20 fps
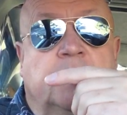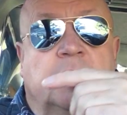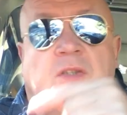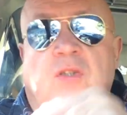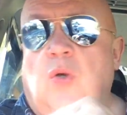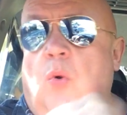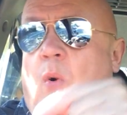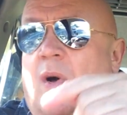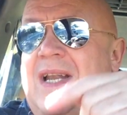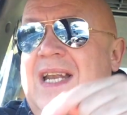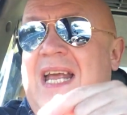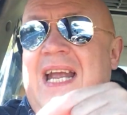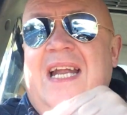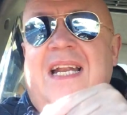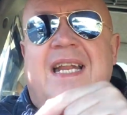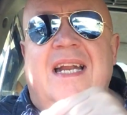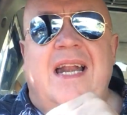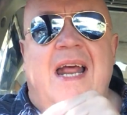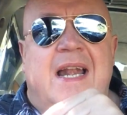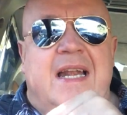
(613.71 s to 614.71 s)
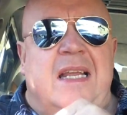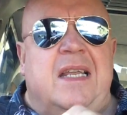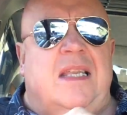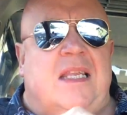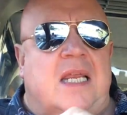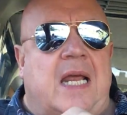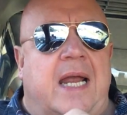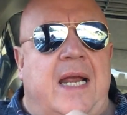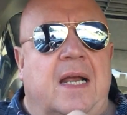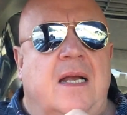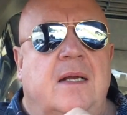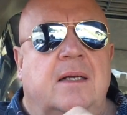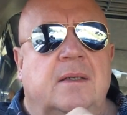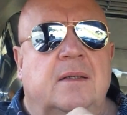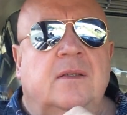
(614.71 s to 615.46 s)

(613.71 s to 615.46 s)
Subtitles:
sort of needing anything,